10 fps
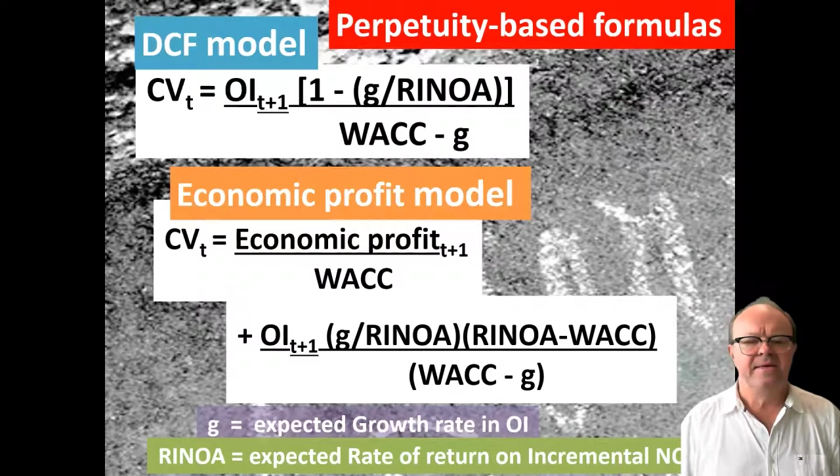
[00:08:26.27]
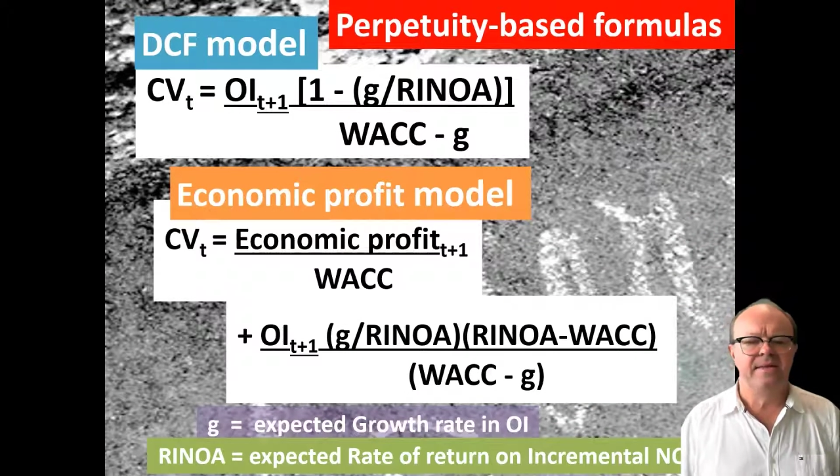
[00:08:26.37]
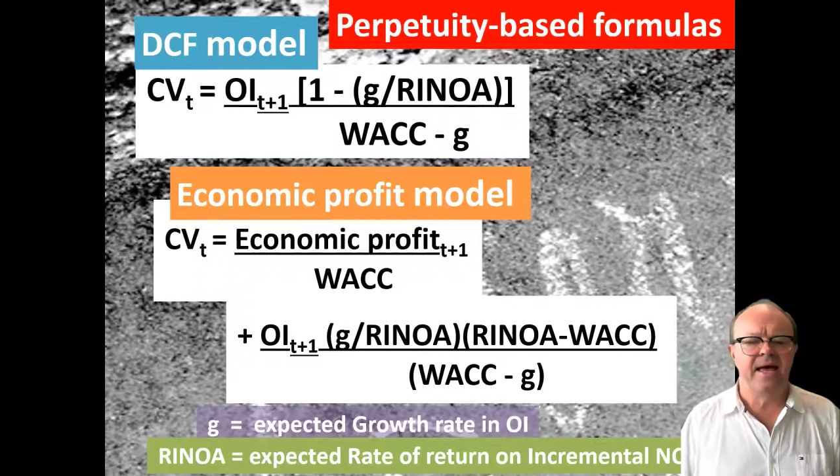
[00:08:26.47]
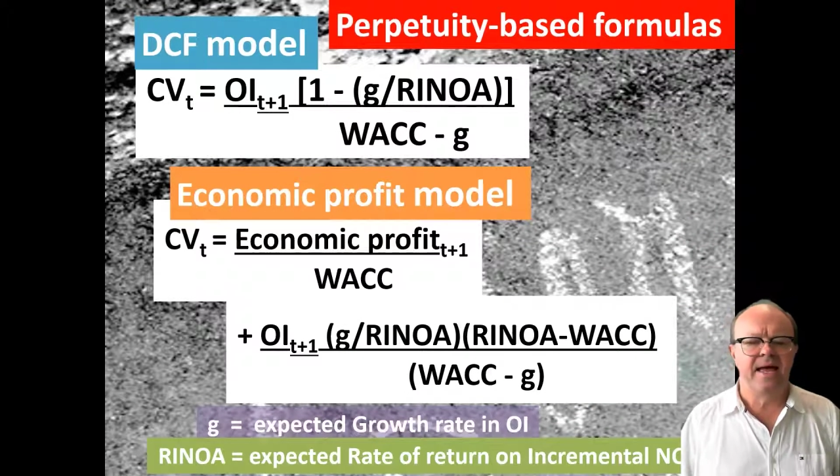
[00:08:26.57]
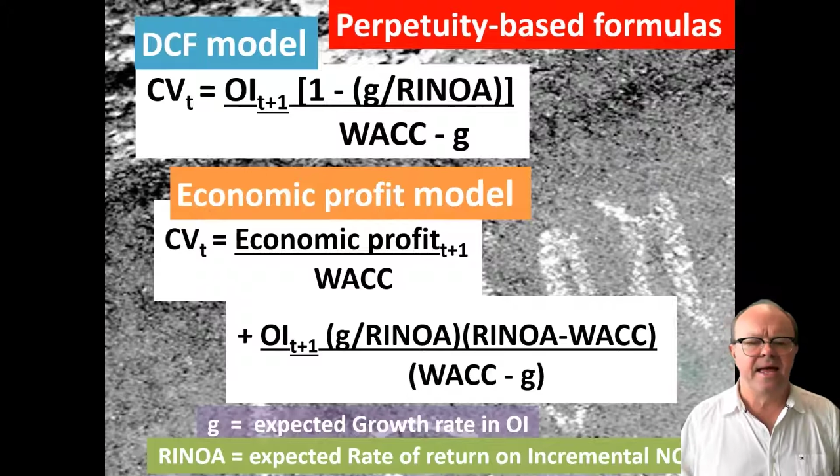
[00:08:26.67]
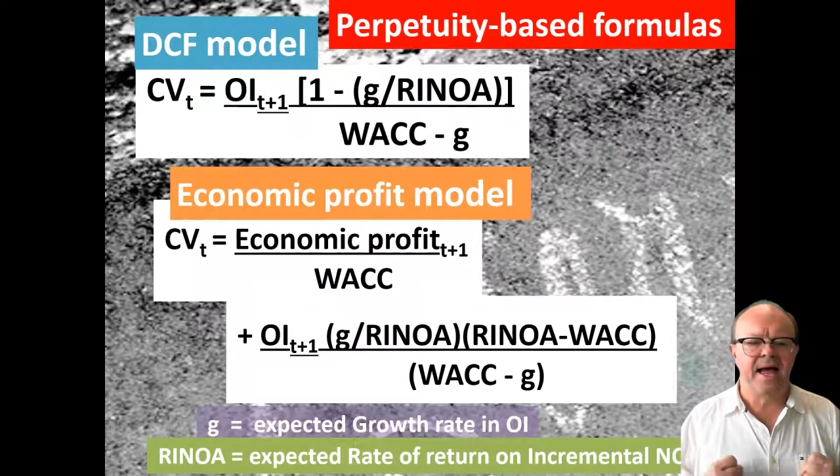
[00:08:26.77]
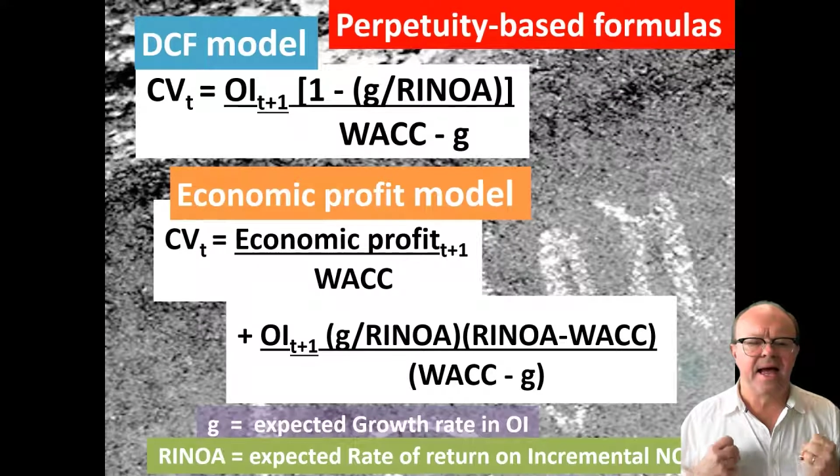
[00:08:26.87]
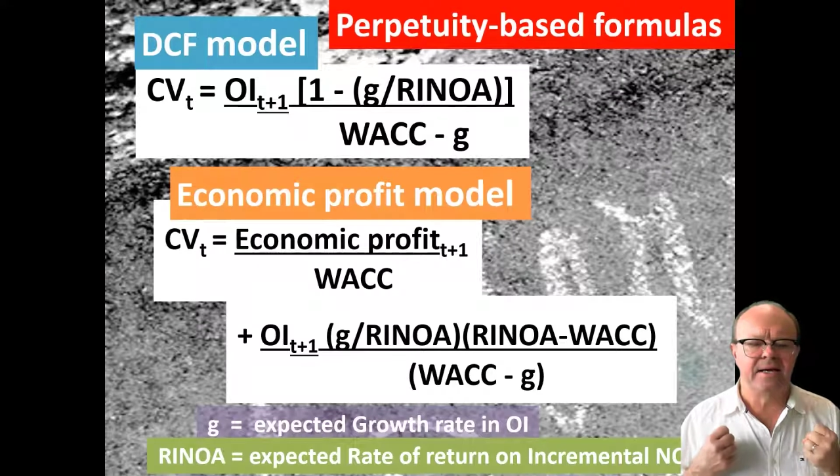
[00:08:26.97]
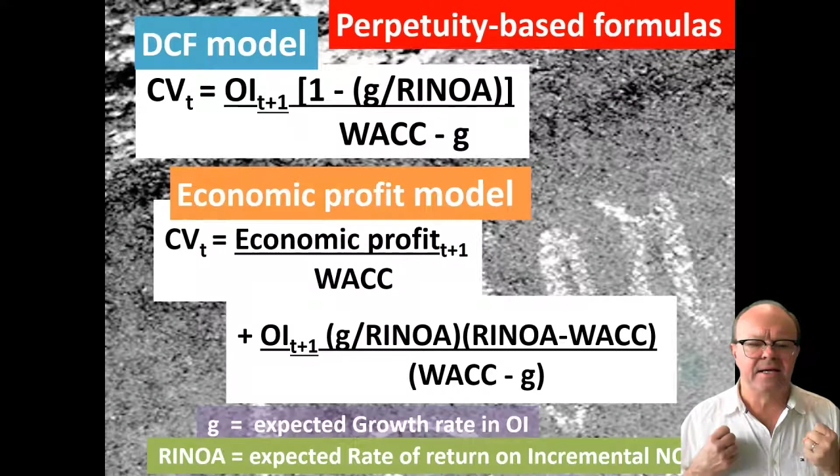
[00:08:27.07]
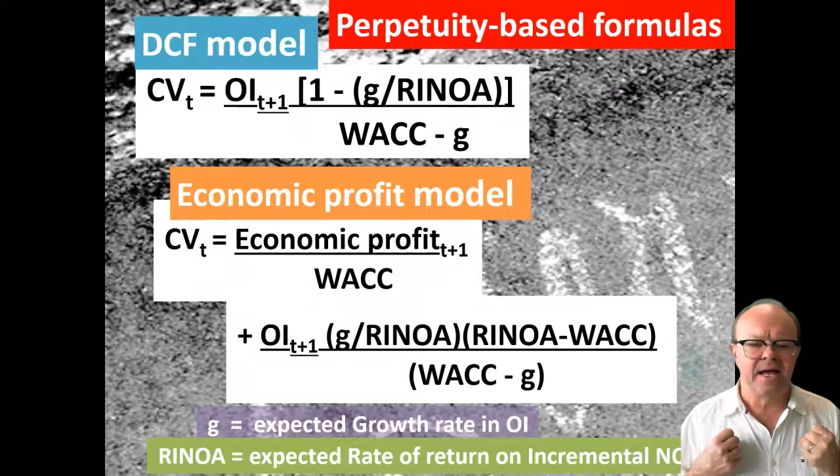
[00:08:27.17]
They
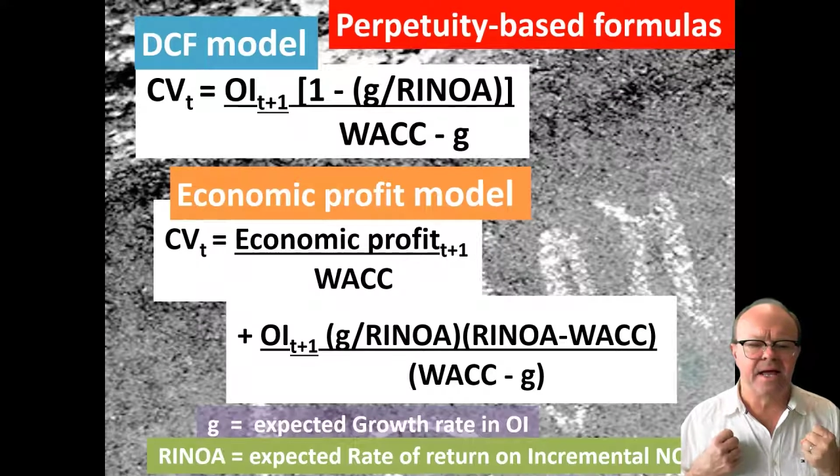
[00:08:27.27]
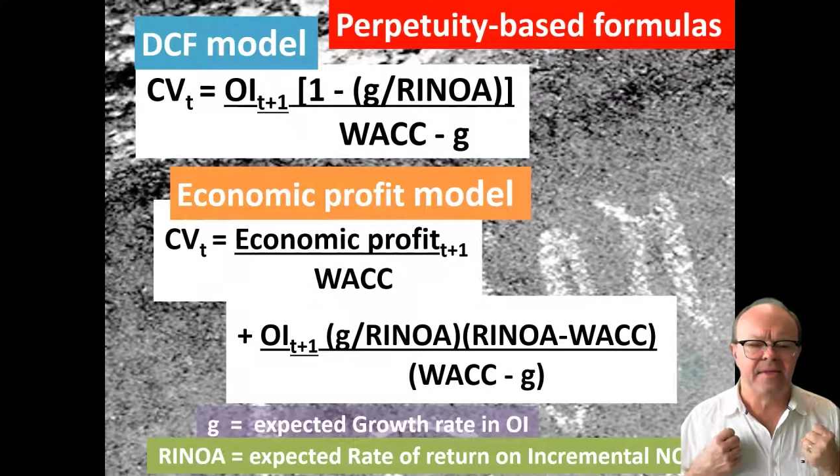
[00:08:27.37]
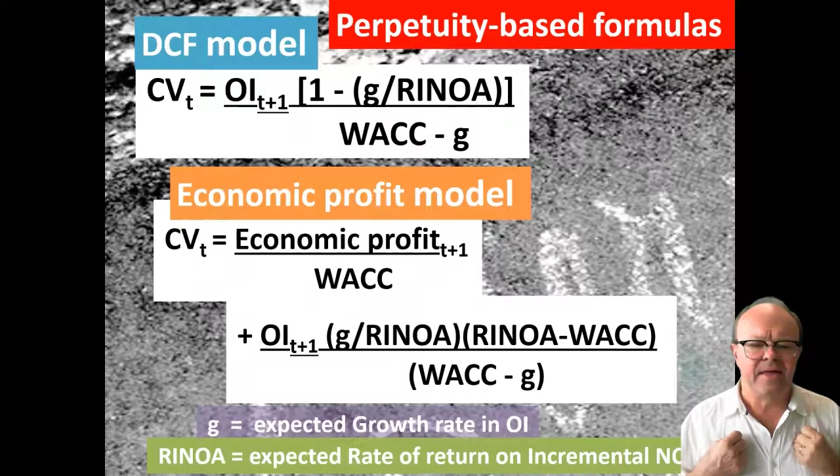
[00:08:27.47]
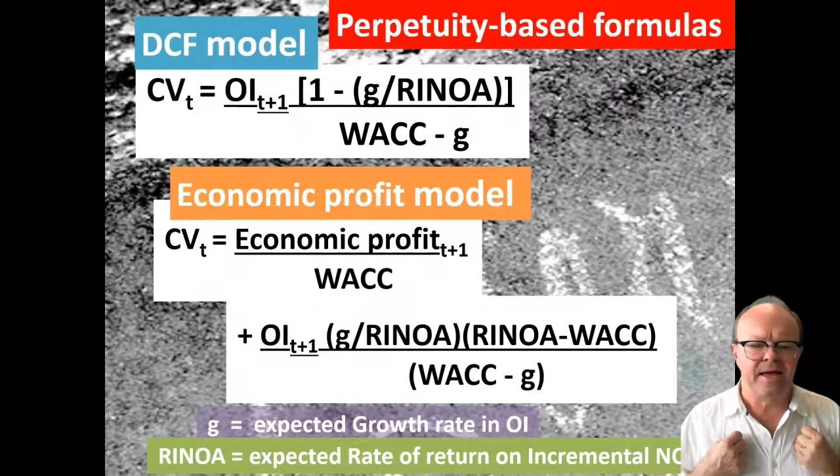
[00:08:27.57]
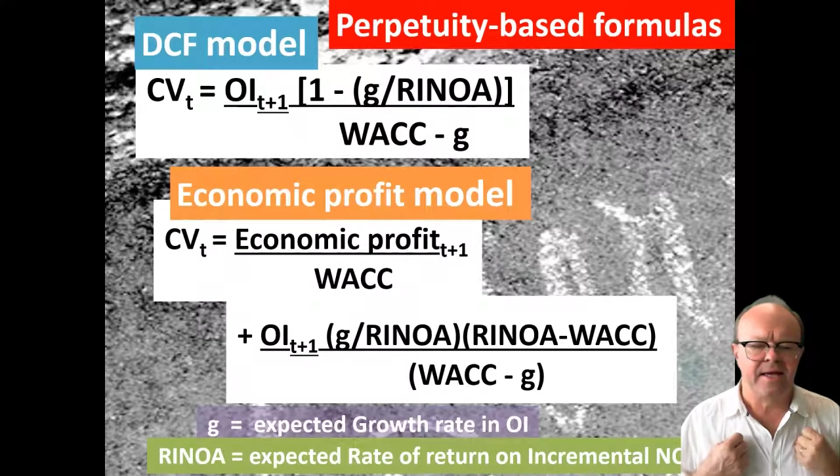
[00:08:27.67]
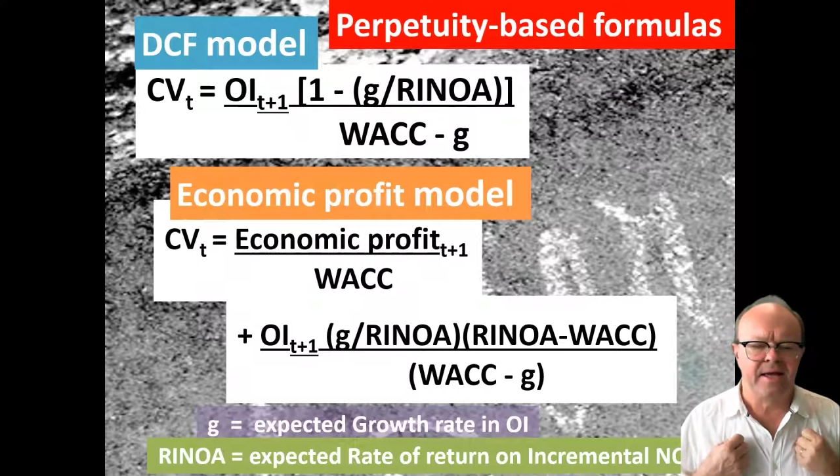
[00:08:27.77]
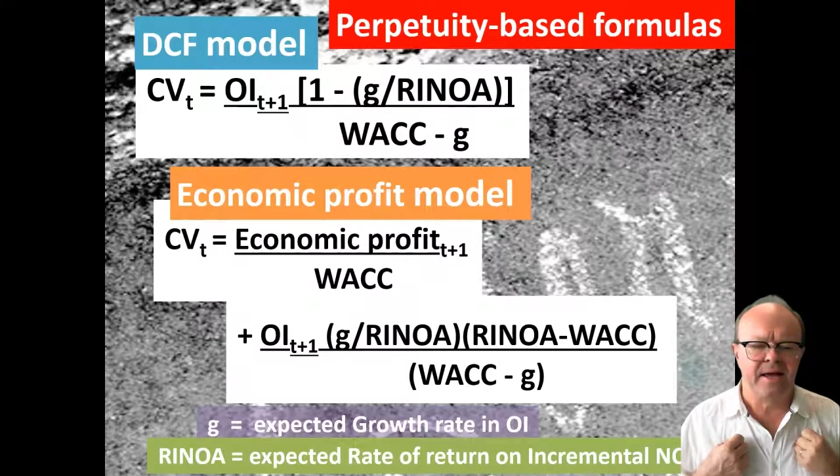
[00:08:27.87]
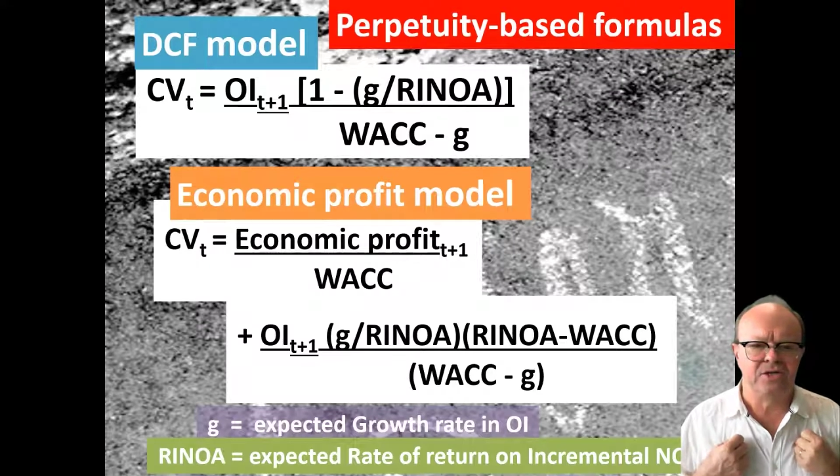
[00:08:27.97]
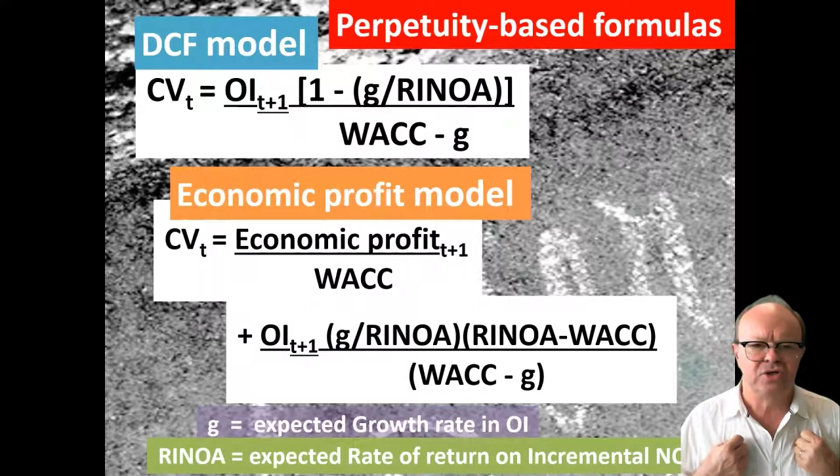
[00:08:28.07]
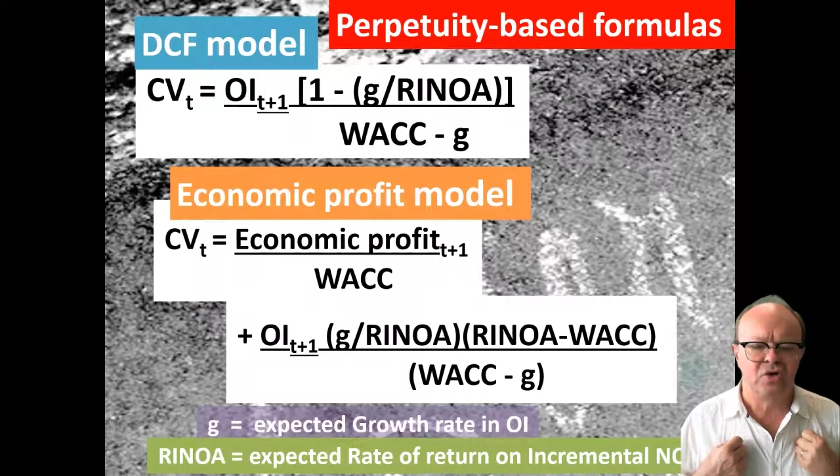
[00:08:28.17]

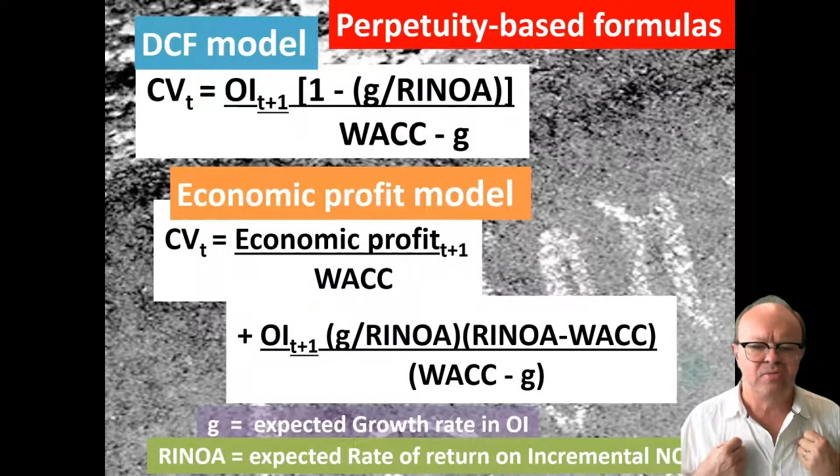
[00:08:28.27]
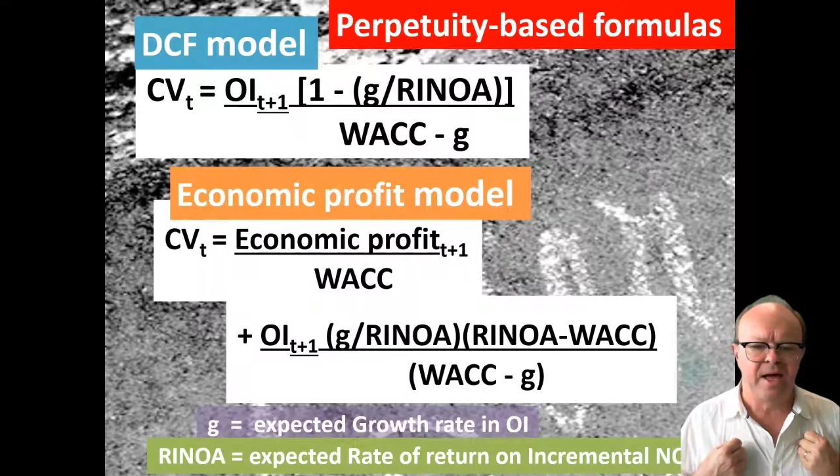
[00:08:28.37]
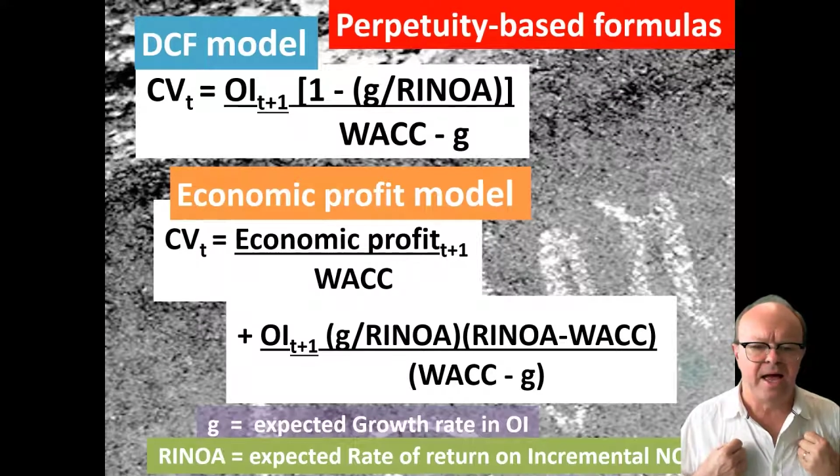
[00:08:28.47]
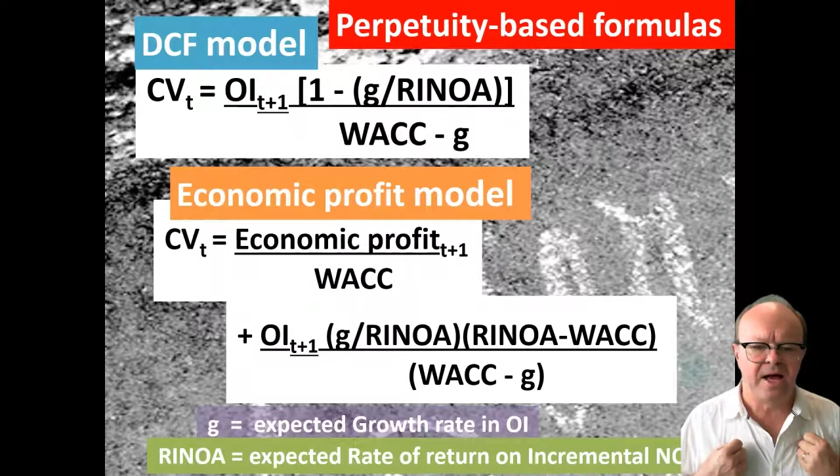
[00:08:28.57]
assume